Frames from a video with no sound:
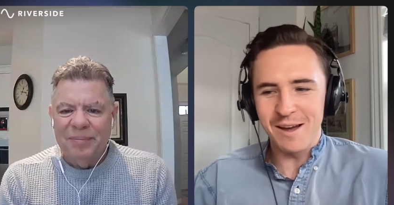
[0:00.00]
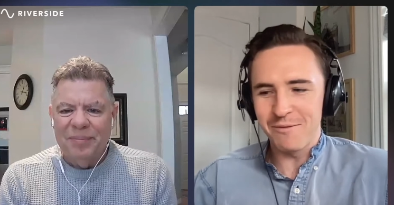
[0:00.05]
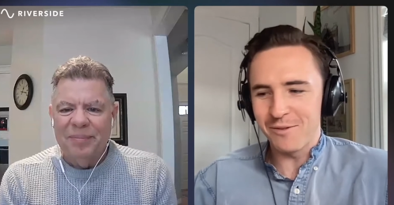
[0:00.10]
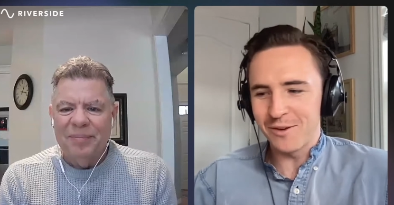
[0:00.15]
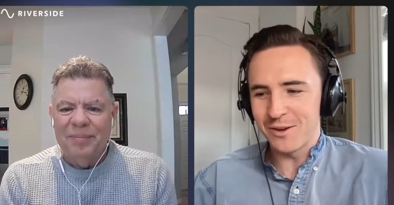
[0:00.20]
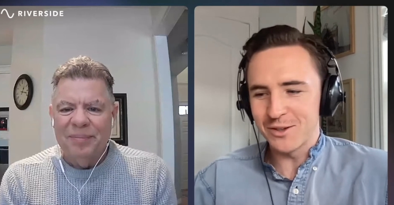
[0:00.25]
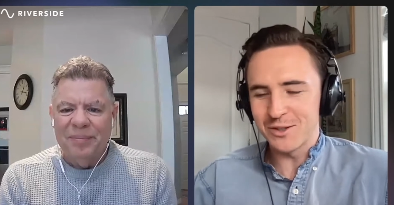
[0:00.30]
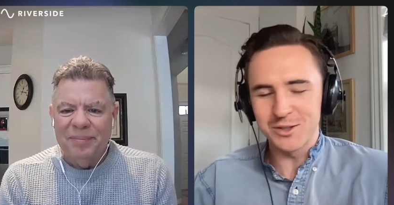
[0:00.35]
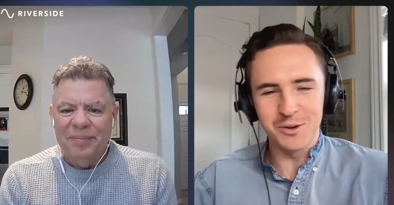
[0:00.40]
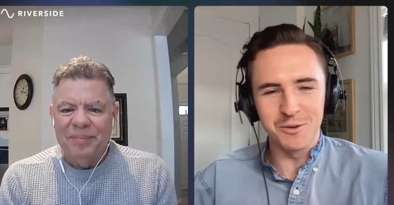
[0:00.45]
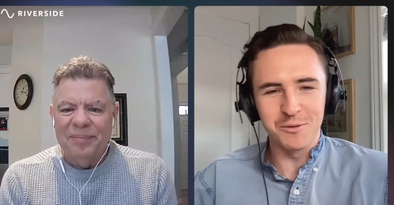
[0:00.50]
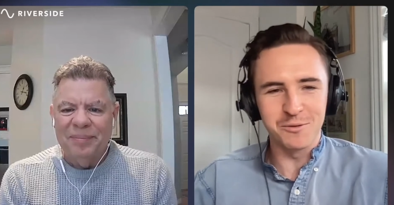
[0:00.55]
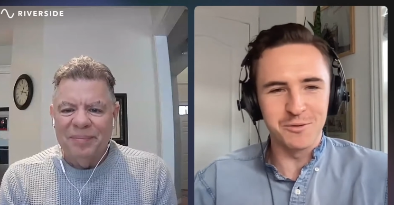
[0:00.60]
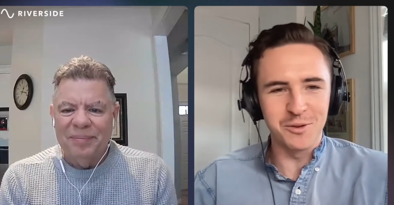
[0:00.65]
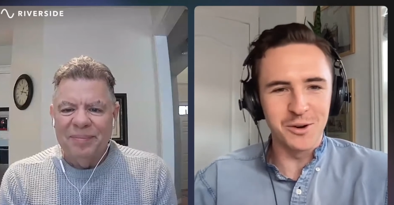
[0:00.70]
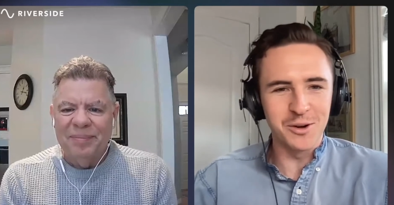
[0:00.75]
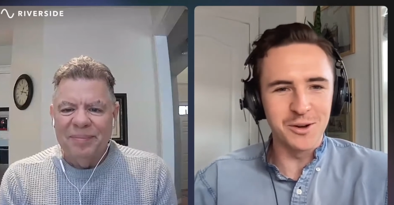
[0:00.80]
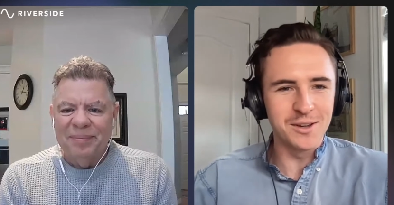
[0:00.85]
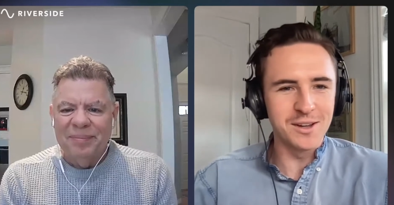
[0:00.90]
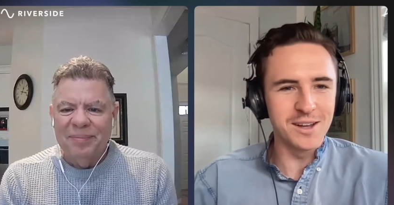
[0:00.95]
Speaker 1: I felt so
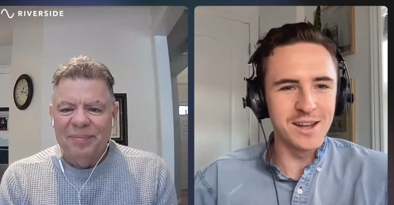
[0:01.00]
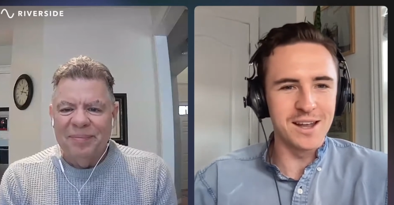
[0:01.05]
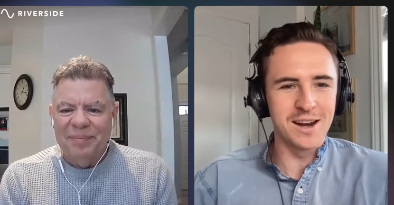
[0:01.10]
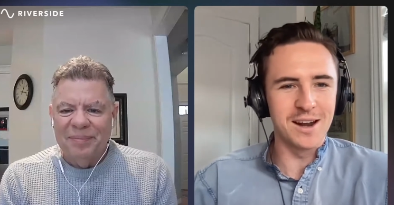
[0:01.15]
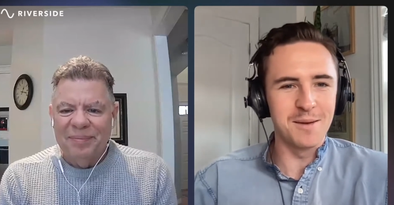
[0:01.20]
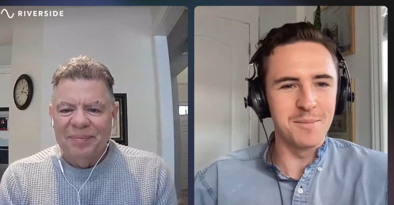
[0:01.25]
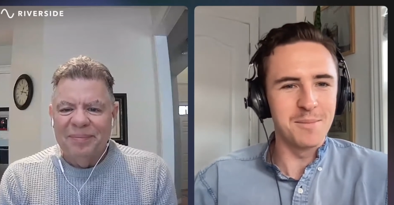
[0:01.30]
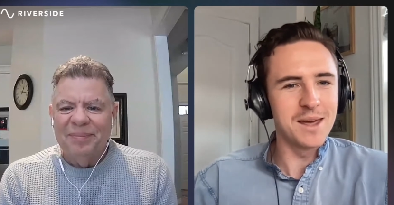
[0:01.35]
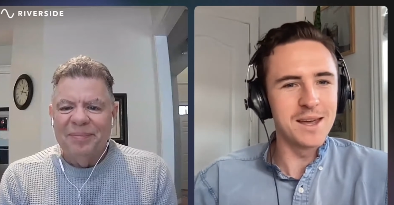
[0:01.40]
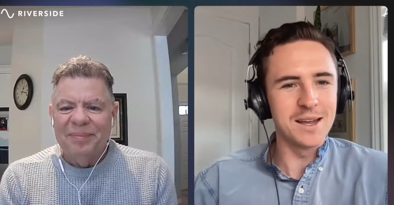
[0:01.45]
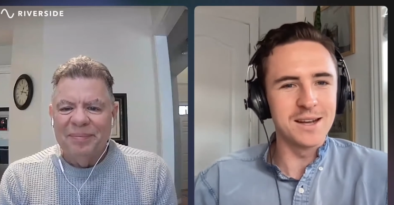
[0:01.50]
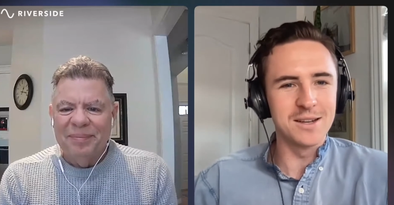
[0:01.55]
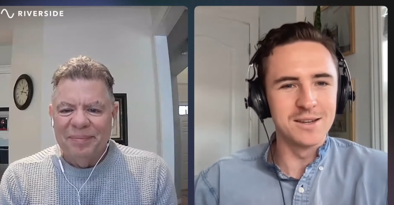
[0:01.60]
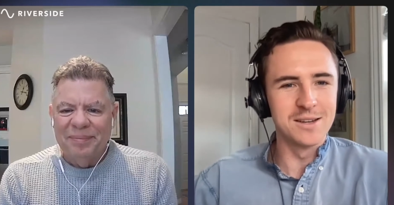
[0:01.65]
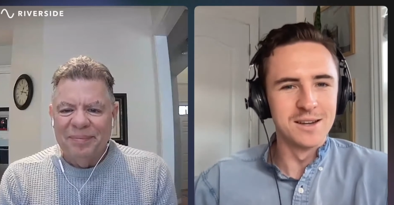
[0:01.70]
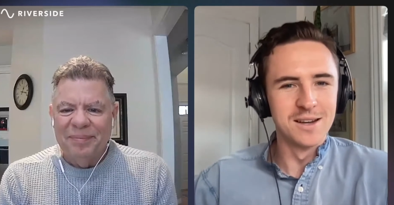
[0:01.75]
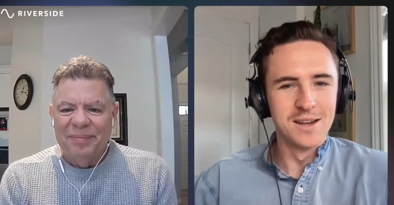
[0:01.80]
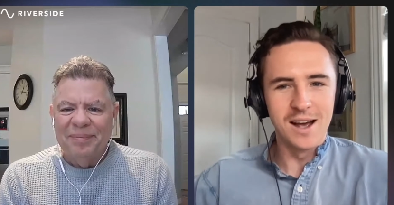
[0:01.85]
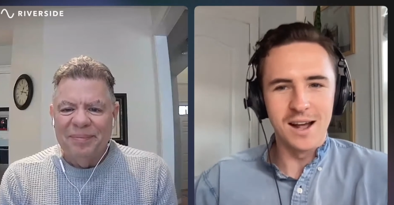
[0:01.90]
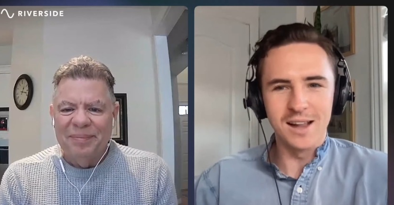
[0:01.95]
full and i
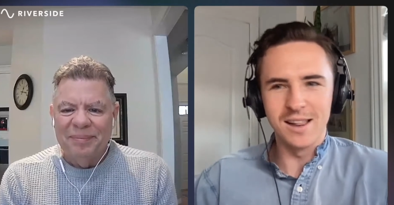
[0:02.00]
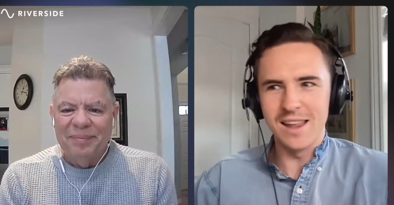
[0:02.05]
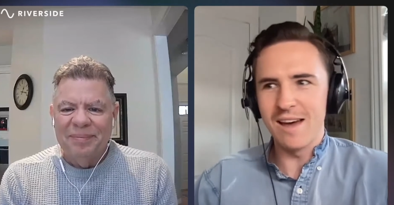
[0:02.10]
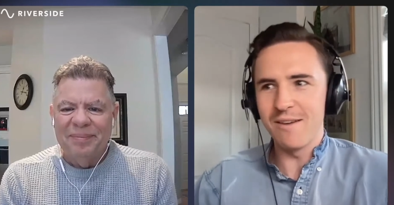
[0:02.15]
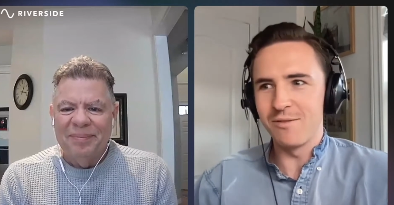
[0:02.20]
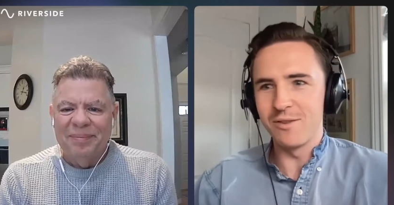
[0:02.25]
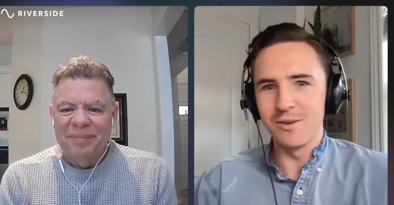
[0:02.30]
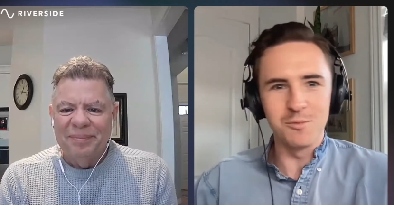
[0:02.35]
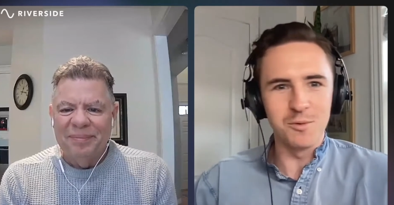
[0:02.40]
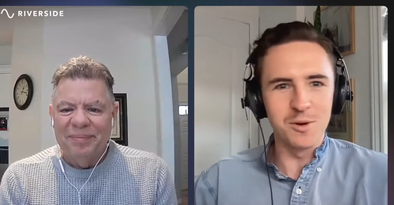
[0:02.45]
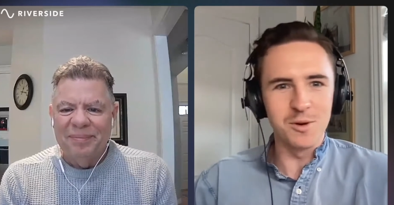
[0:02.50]
made 11